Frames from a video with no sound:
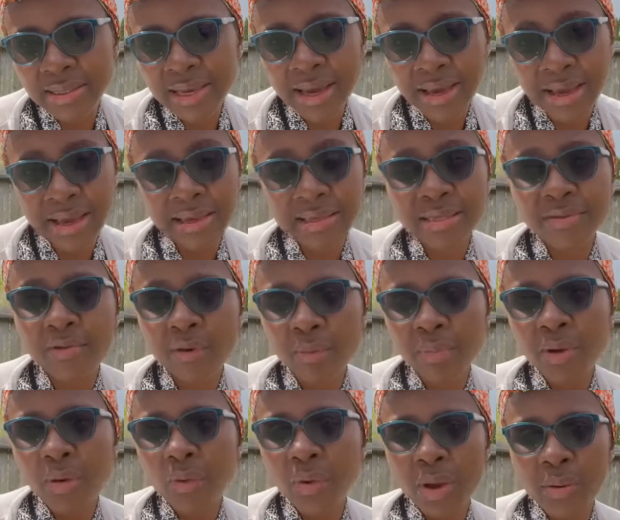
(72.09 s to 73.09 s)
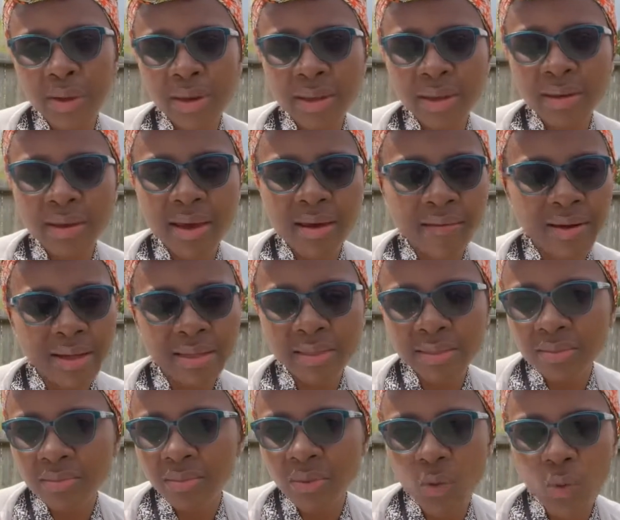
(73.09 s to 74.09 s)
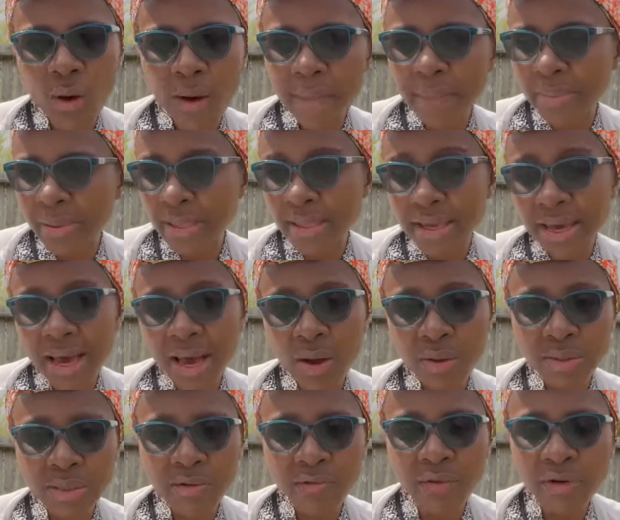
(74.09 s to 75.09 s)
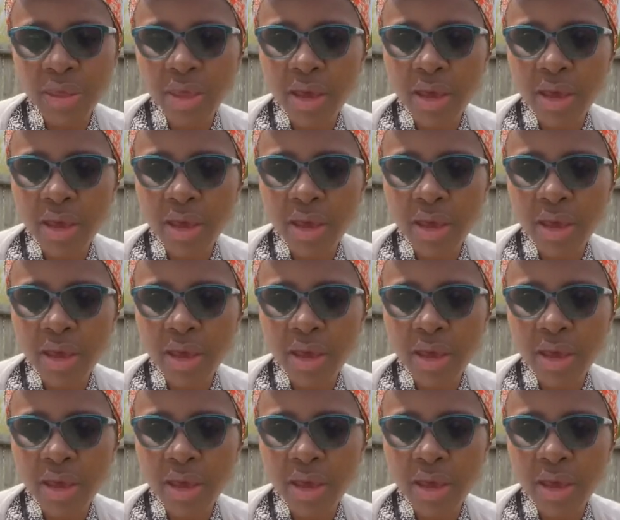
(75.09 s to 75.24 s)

I guess from the way they ever want be their house and for year